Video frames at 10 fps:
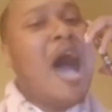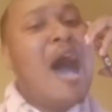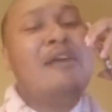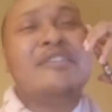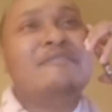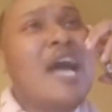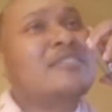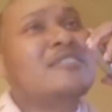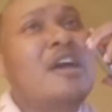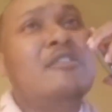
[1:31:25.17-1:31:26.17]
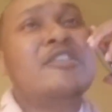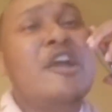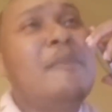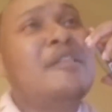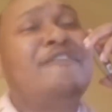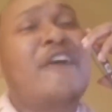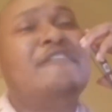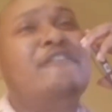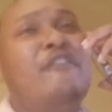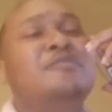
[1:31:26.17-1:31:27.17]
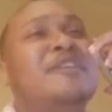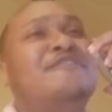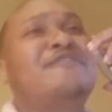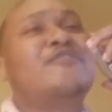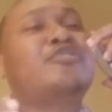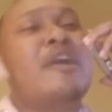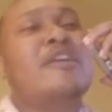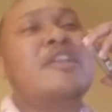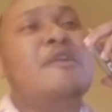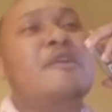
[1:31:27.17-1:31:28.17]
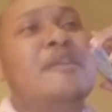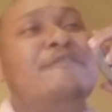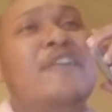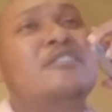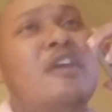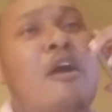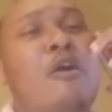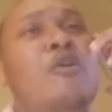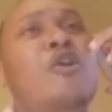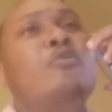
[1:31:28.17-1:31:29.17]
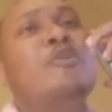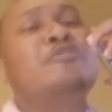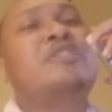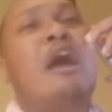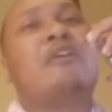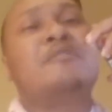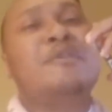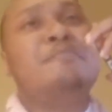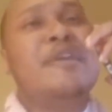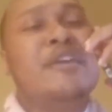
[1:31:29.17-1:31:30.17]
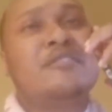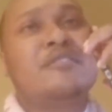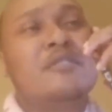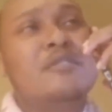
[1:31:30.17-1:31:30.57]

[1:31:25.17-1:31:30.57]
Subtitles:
I don't even like the tone of your motherfucking voice, bitch. Straighten up your motherfucking tone when you talking to me, bitch.